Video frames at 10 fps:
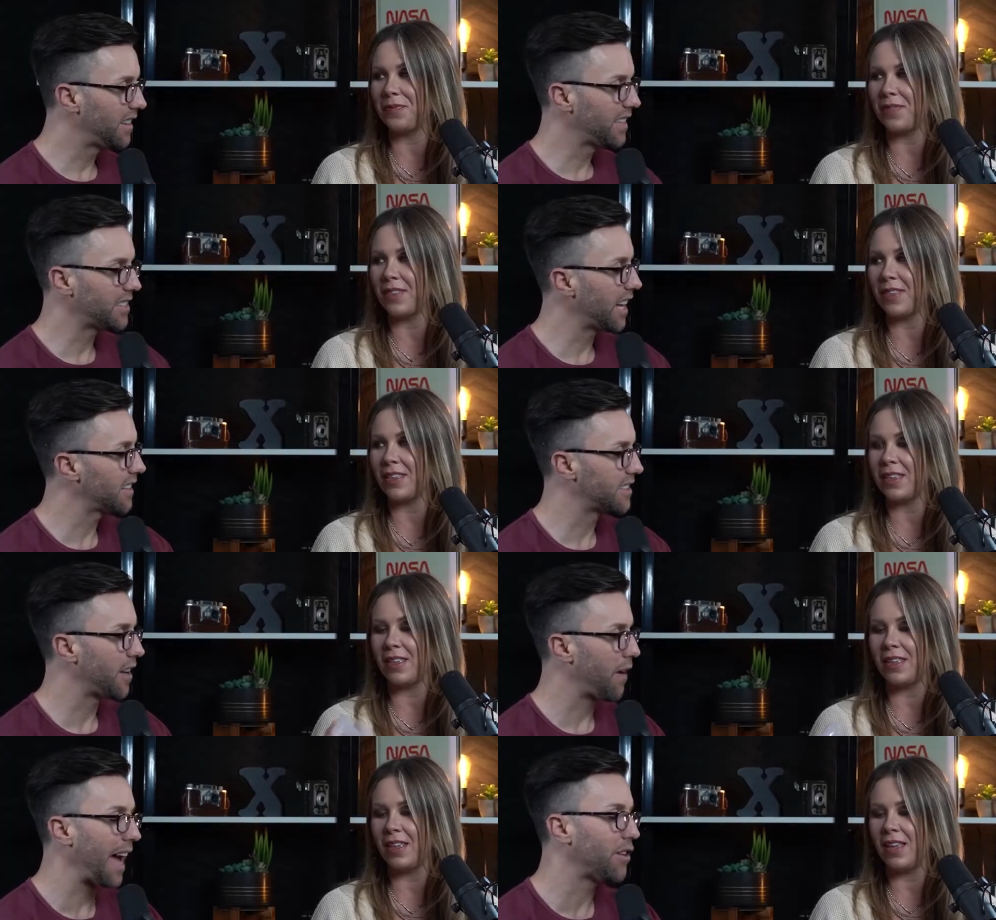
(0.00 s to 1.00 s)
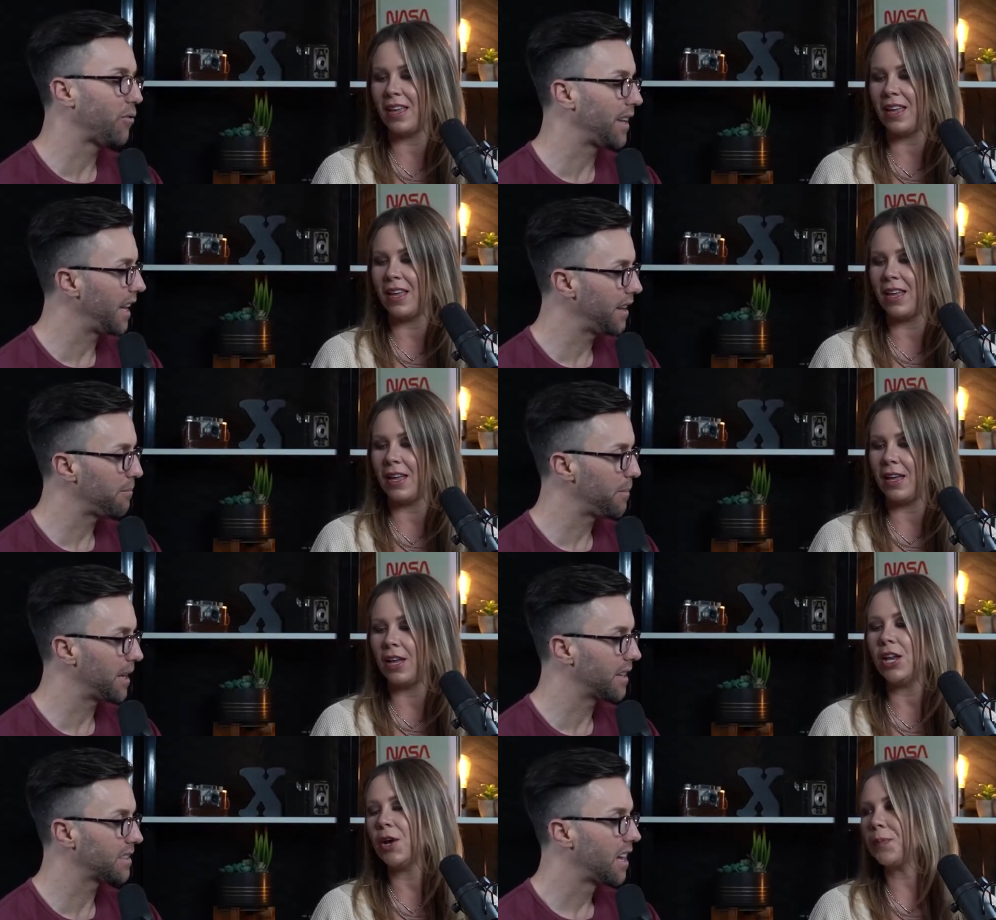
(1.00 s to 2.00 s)
Speaker 1: this kind of stuff I don't get
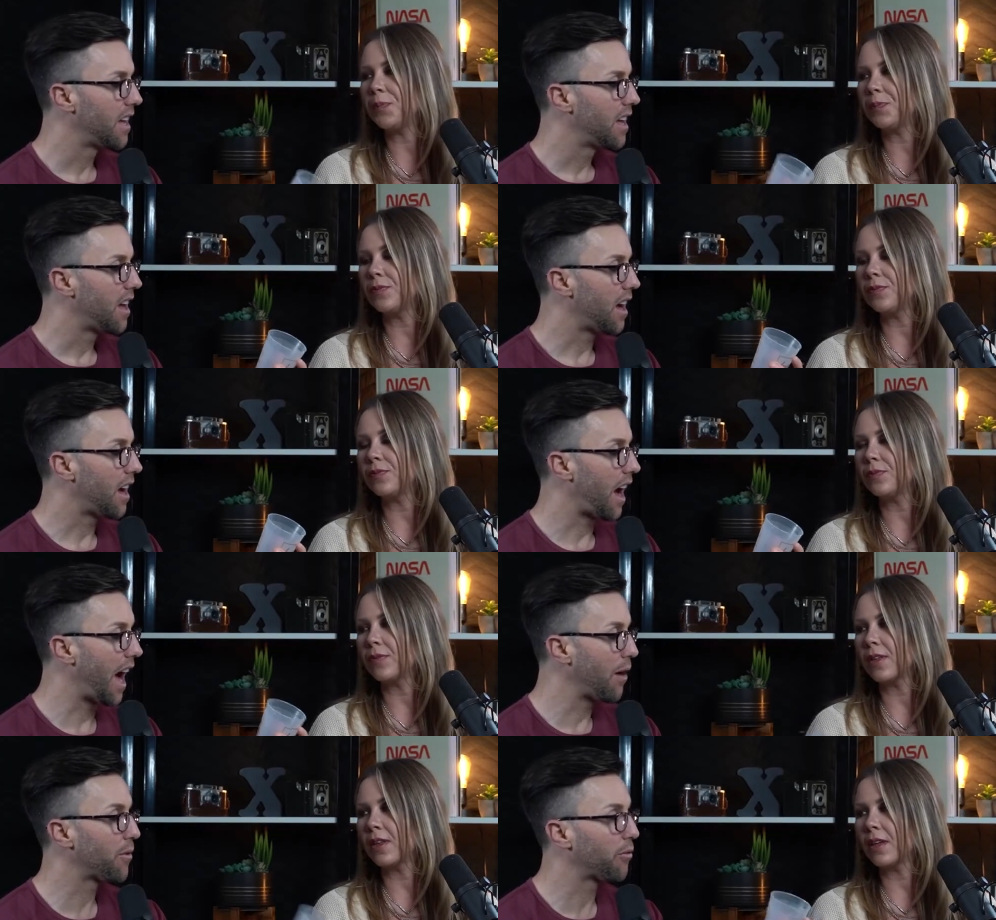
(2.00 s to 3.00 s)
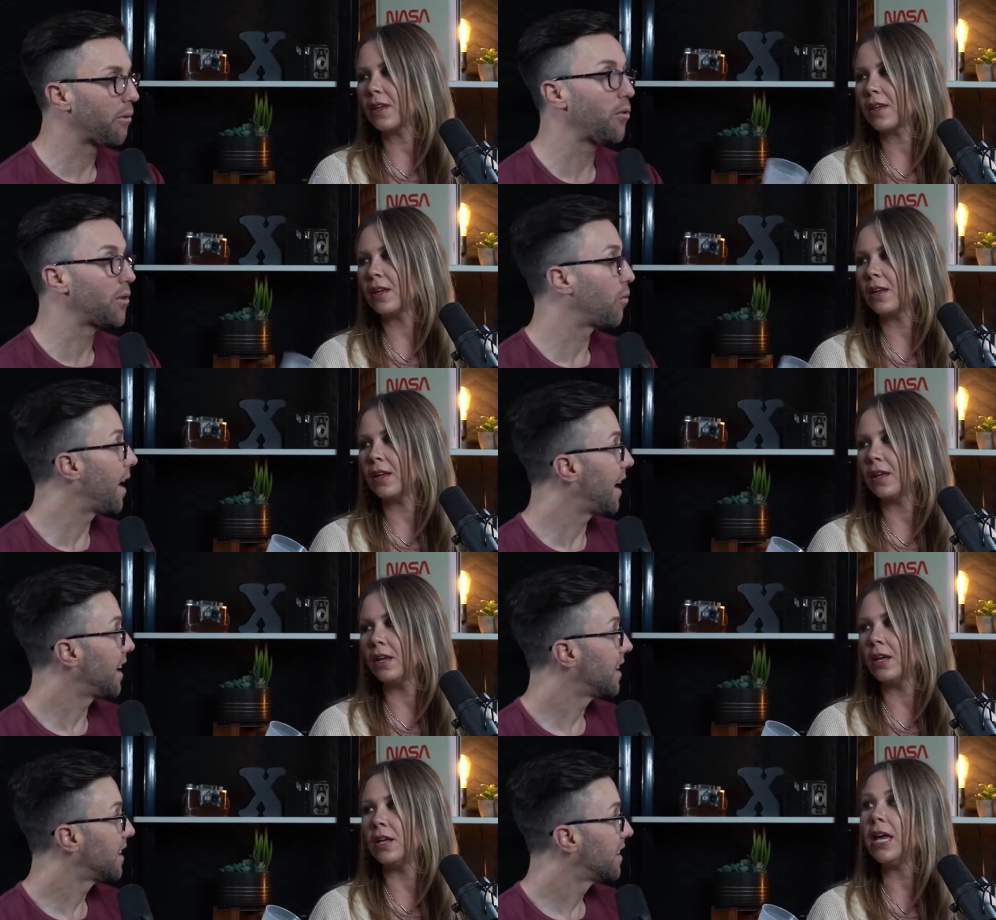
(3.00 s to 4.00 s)
because no. I would throw it
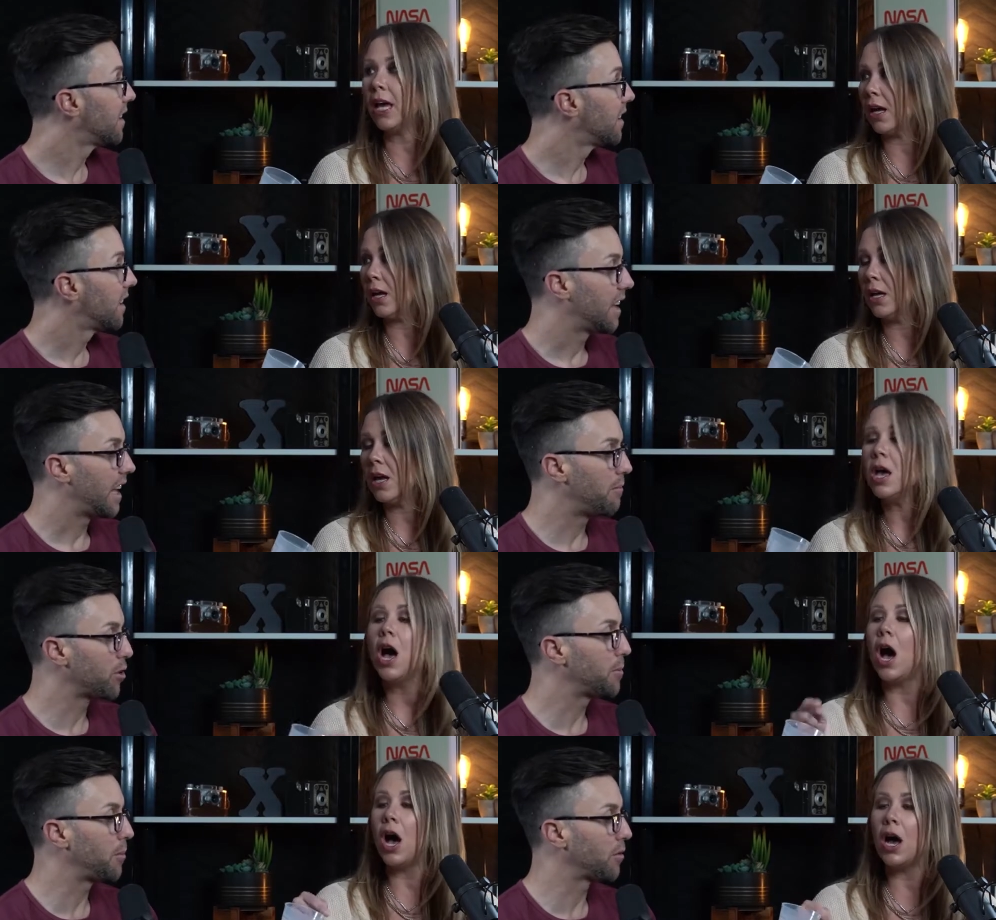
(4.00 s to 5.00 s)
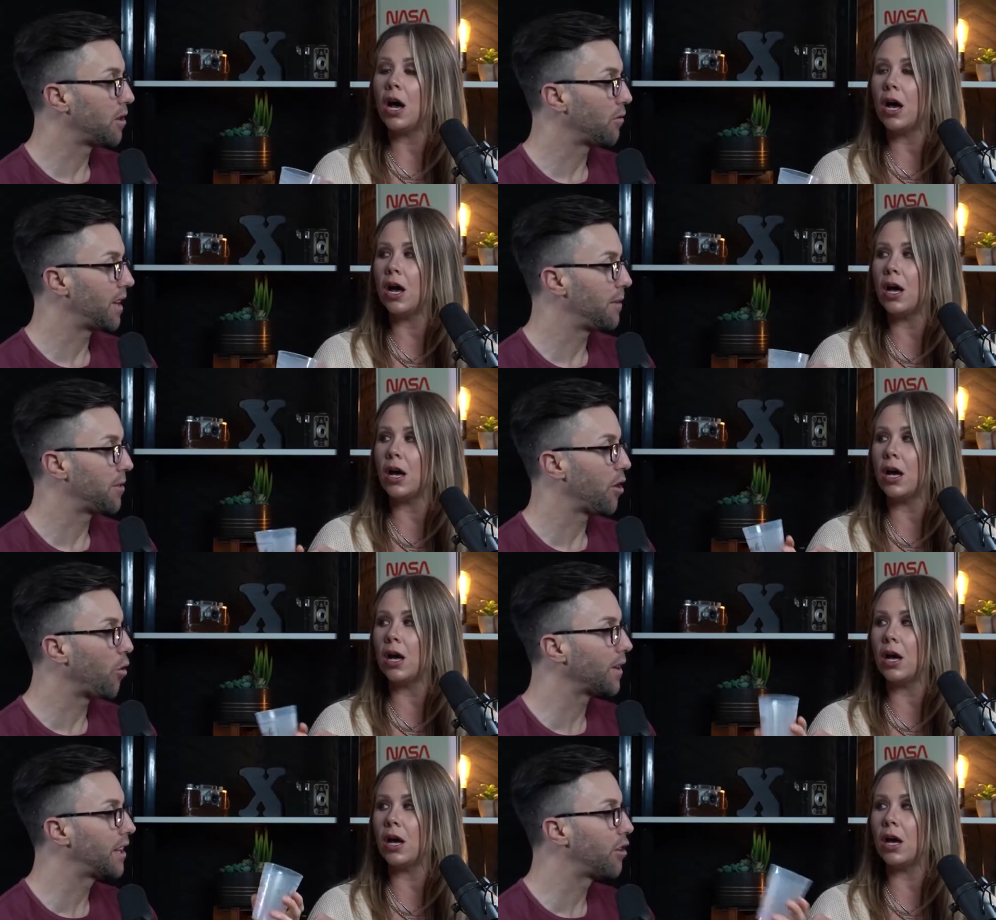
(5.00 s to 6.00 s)
away. Yeah. And most people don't keep it. The
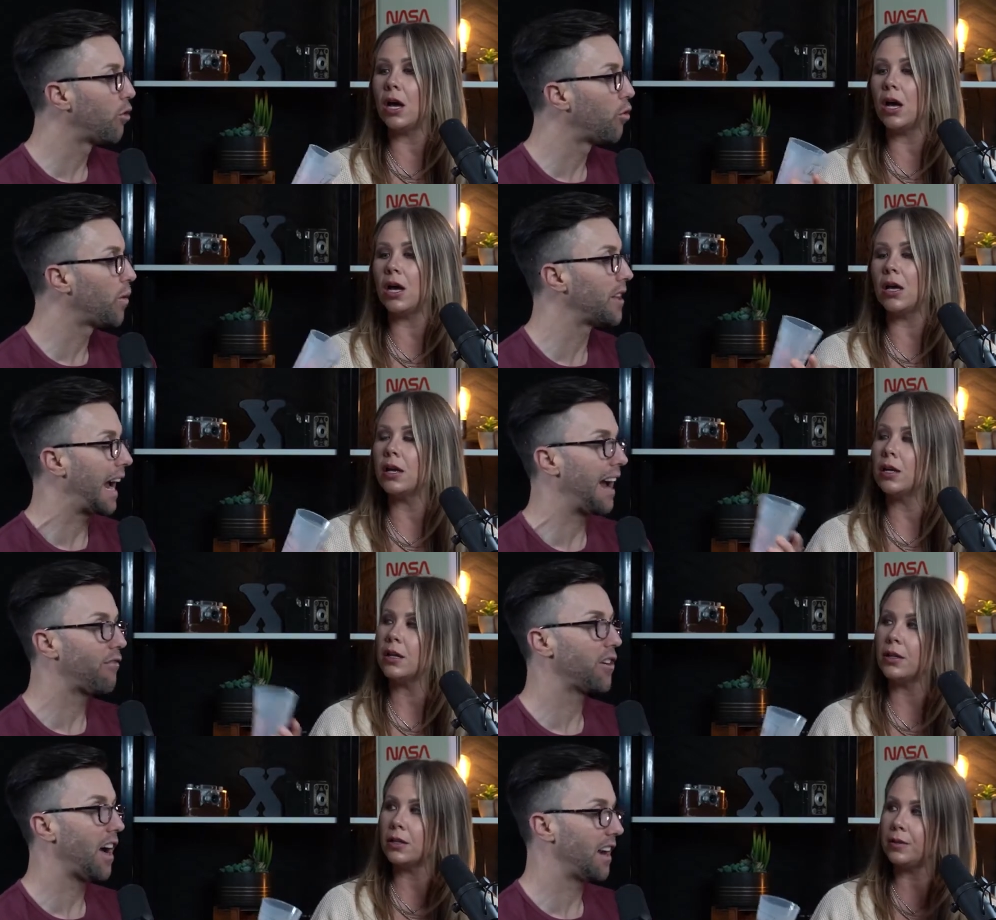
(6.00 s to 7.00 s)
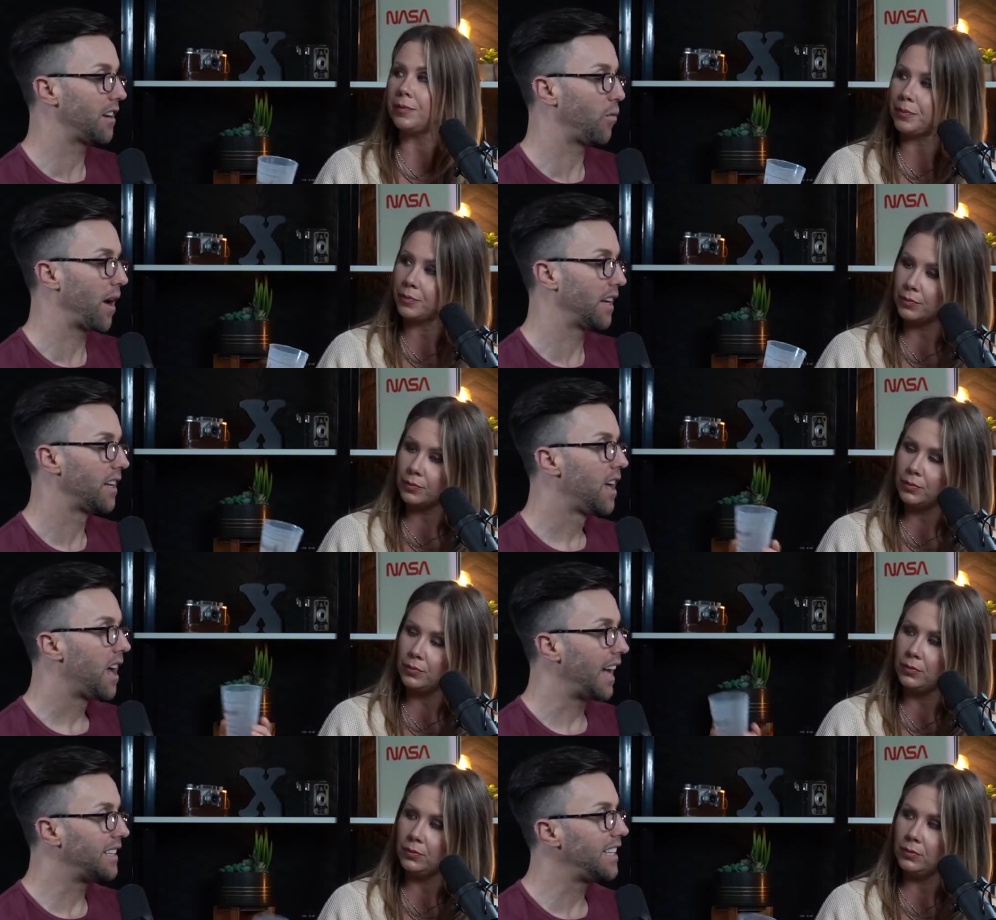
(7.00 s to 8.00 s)
only cool one I ever got at a wedding,
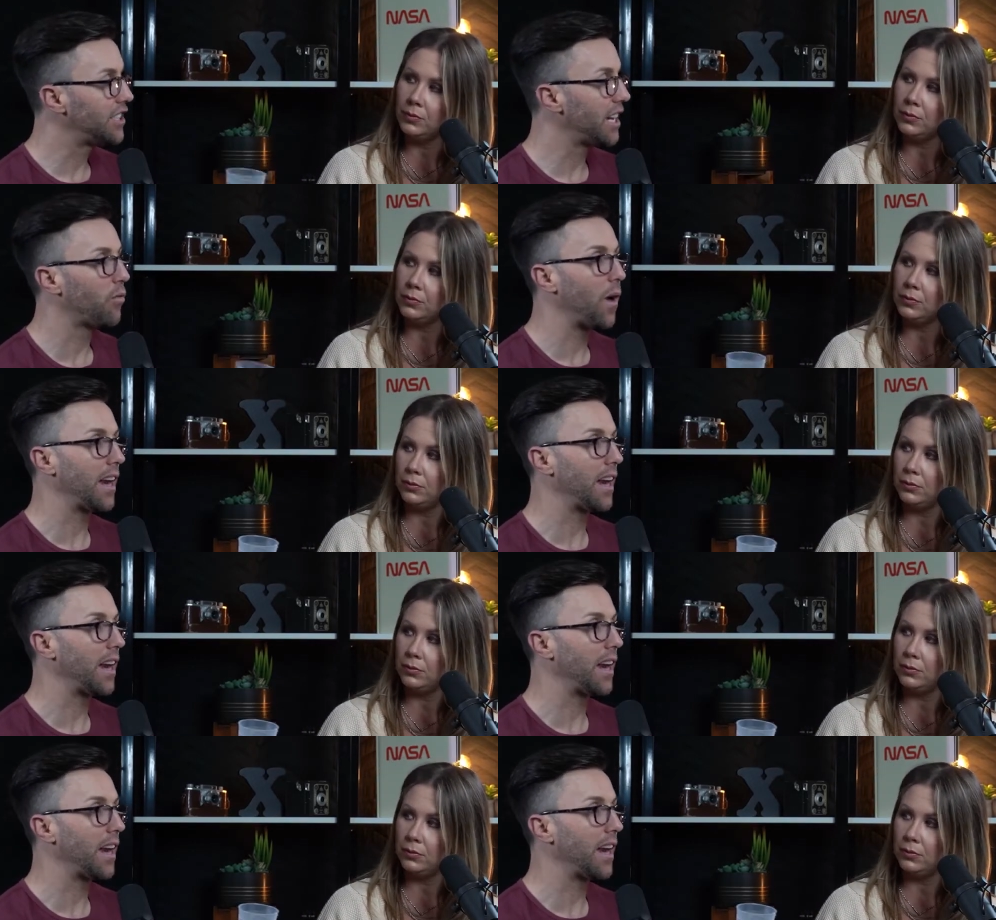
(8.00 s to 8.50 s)
I DJ'd a